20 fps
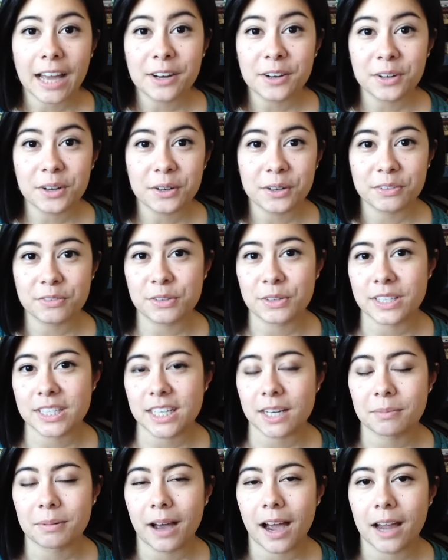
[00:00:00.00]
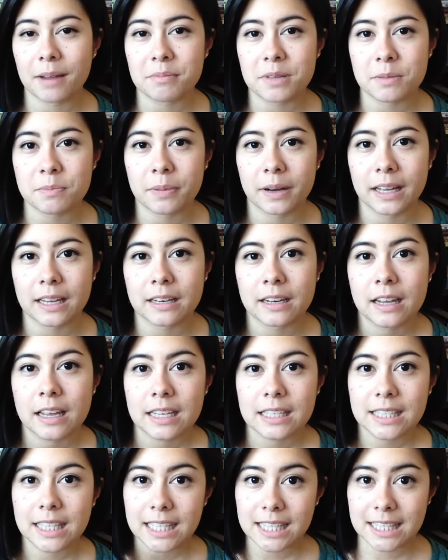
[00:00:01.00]
I don't know if you can tell behind me, but
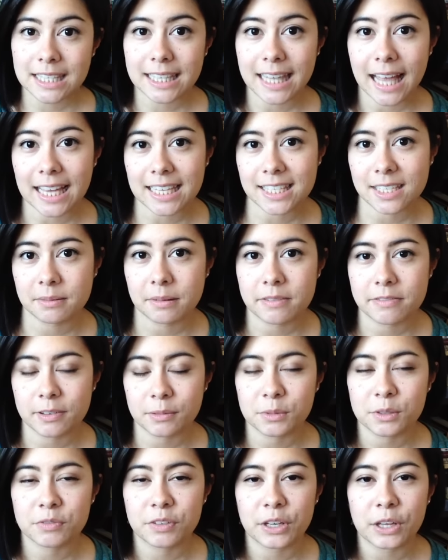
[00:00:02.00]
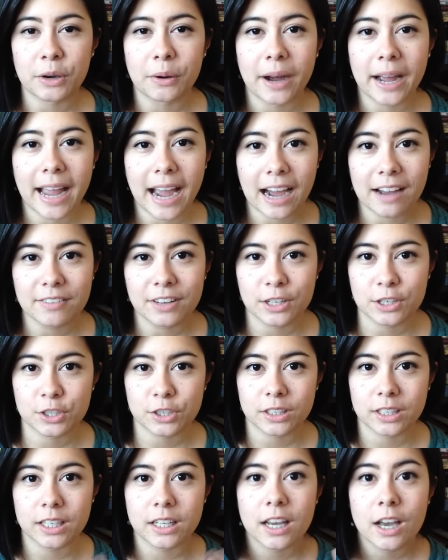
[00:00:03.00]
since last time I filmed a video, I have
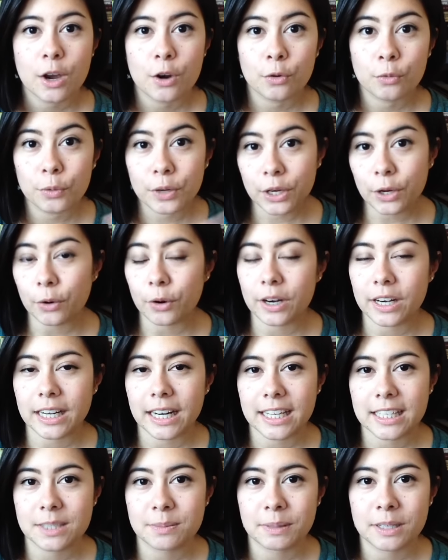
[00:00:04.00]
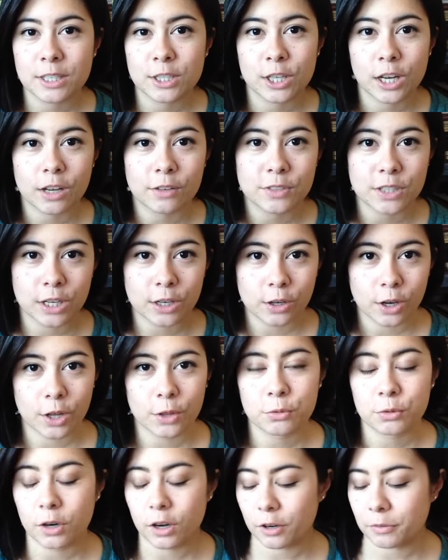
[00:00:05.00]
actually reorganized my shelves and
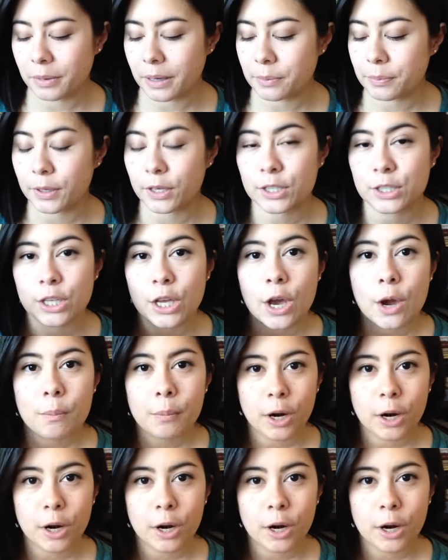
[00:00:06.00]
gone through all of my books,